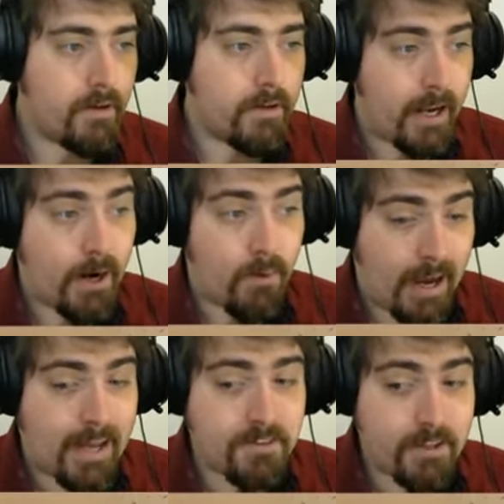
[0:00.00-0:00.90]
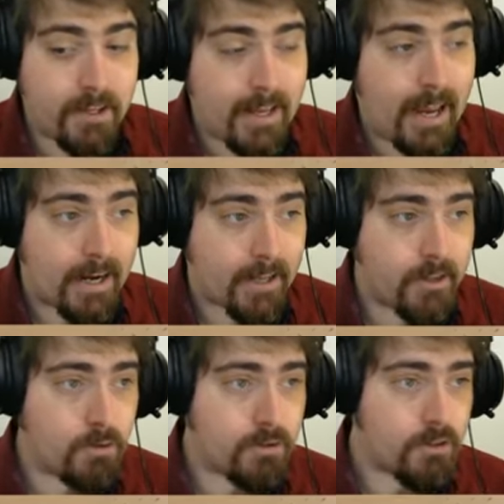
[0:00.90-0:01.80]
Now, as the attack
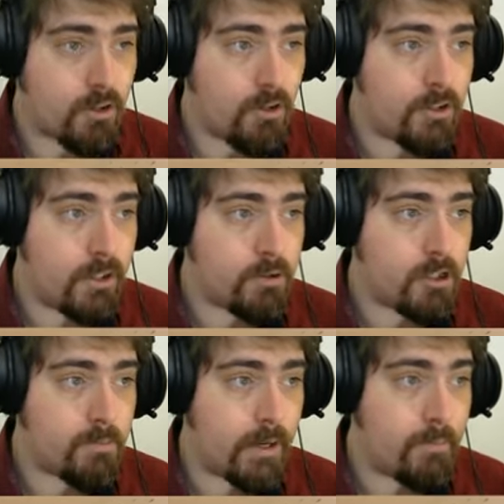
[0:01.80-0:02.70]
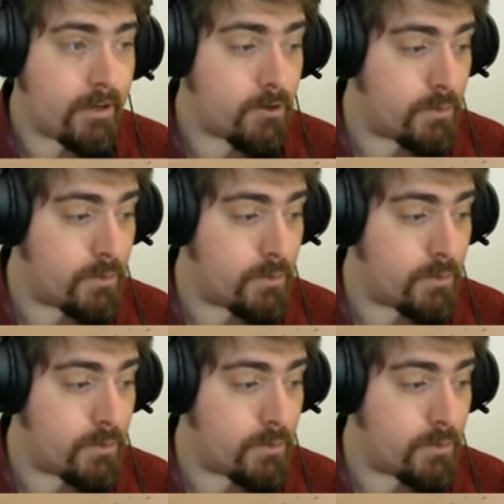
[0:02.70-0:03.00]
closes on Yoji's main base,